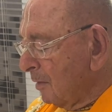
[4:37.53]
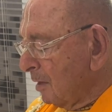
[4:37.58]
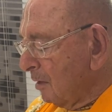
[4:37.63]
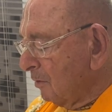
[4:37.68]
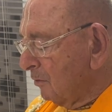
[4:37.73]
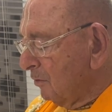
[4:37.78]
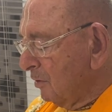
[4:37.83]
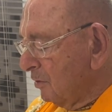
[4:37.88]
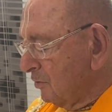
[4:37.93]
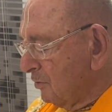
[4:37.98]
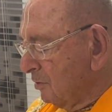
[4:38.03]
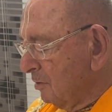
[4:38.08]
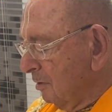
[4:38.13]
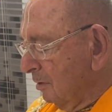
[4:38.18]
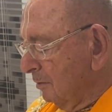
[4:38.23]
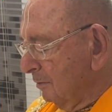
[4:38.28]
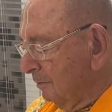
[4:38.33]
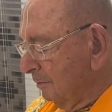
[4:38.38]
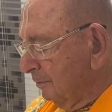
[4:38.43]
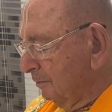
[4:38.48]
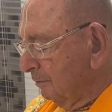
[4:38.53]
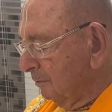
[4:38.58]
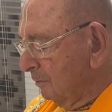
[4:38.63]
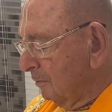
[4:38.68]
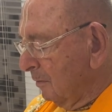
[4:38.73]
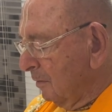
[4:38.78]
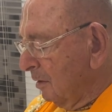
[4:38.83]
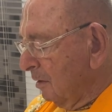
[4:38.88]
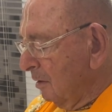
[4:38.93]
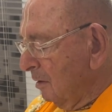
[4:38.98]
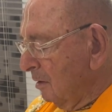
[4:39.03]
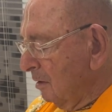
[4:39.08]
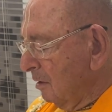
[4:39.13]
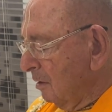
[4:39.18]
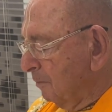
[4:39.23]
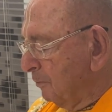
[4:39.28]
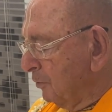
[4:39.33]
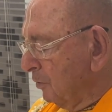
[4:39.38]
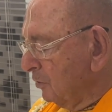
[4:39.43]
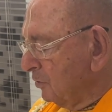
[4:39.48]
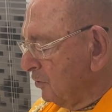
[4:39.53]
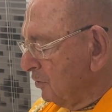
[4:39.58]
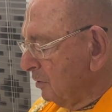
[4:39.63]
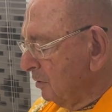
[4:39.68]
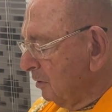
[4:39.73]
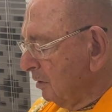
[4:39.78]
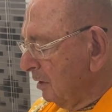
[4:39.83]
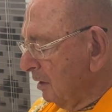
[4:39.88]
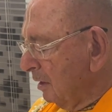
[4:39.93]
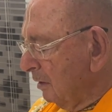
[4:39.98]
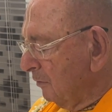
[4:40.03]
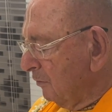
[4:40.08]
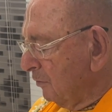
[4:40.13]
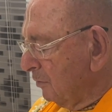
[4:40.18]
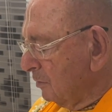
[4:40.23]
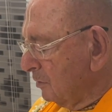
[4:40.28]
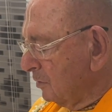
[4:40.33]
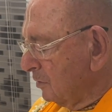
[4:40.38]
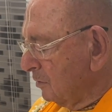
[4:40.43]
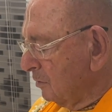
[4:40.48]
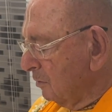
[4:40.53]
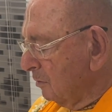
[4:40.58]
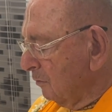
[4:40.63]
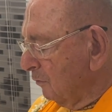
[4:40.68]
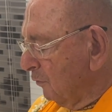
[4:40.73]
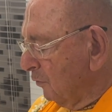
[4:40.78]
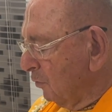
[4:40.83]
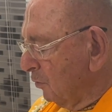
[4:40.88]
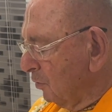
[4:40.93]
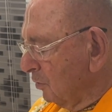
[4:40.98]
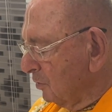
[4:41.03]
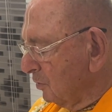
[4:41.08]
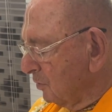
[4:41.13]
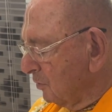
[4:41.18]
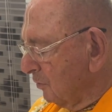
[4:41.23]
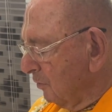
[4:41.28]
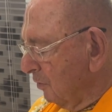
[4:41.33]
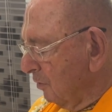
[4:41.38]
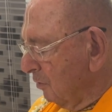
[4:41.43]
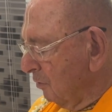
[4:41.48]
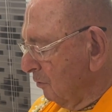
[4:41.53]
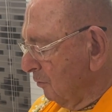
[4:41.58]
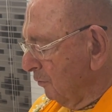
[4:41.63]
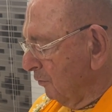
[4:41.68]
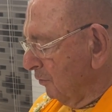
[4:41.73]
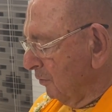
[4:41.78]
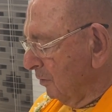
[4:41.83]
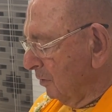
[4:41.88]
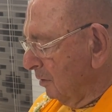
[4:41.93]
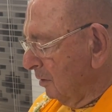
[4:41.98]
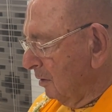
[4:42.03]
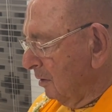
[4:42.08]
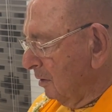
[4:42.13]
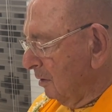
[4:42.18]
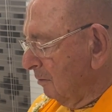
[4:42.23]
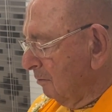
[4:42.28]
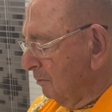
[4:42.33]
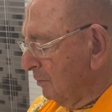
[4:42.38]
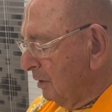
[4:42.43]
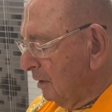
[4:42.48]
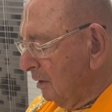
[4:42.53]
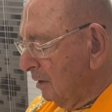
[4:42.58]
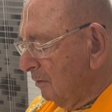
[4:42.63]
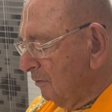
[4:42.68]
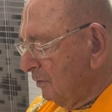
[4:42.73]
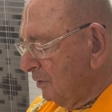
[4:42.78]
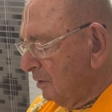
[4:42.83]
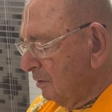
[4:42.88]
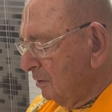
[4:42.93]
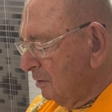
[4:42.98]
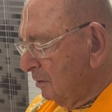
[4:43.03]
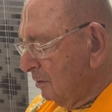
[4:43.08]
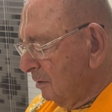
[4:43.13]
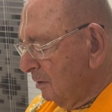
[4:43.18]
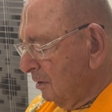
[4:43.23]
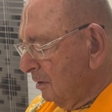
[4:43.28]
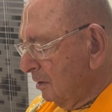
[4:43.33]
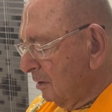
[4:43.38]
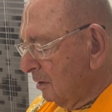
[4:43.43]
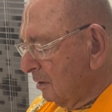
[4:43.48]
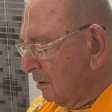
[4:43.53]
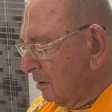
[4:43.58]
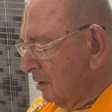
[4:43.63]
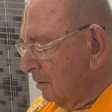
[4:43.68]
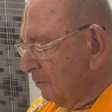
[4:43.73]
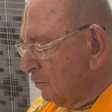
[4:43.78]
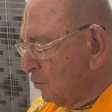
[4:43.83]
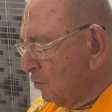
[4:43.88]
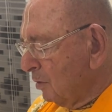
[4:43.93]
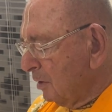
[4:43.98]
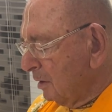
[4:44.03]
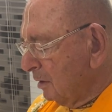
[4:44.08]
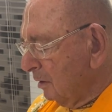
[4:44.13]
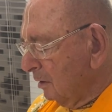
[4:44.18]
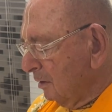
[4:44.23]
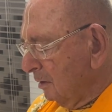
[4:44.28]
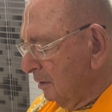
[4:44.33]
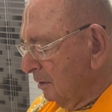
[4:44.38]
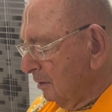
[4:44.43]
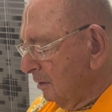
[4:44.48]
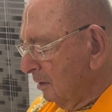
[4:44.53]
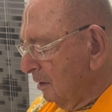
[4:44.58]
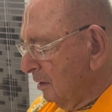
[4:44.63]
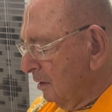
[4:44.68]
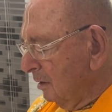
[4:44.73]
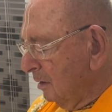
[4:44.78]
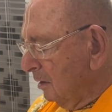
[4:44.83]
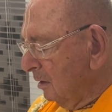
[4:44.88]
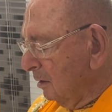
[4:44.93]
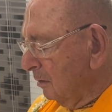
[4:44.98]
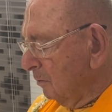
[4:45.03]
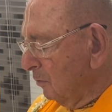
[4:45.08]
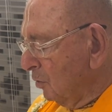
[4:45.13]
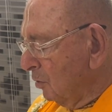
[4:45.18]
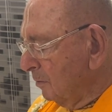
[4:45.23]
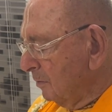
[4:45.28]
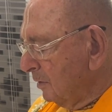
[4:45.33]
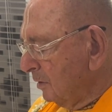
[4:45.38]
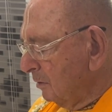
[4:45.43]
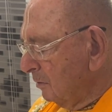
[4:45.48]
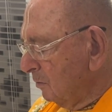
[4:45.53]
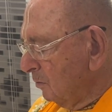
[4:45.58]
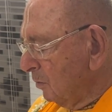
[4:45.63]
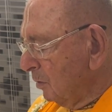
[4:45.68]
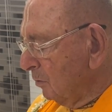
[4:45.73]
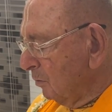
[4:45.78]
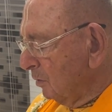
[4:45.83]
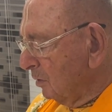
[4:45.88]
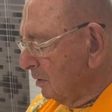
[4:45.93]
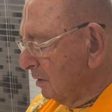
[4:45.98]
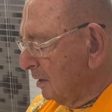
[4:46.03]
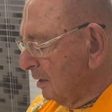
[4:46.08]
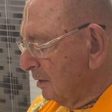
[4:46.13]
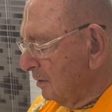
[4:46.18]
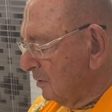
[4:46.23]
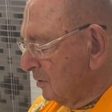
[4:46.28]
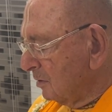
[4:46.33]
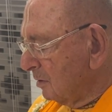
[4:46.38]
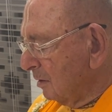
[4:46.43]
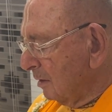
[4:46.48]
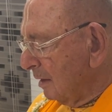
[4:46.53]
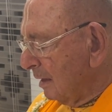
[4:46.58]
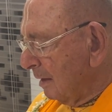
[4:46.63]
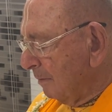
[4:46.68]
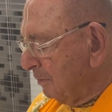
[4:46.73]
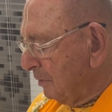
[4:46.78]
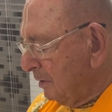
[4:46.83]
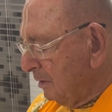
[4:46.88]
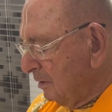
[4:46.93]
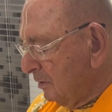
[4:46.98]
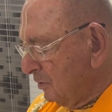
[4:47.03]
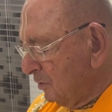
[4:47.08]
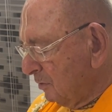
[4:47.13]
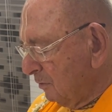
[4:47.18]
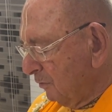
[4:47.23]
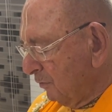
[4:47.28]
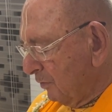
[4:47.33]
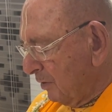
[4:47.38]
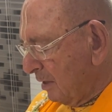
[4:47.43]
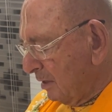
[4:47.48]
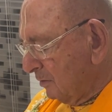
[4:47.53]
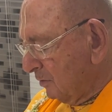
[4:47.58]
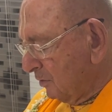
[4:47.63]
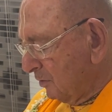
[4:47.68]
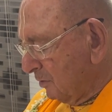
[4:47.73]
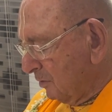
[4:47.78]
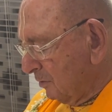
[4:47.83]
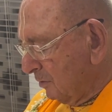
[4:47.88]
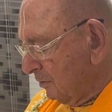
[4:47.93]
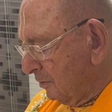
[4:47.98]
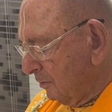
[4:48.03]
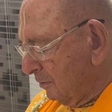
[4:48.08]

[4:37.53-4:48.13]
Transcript: Krishna, approaching the entrance to the forest grove. Beloved, come quickly. In a moment we will taste the happiness of rest.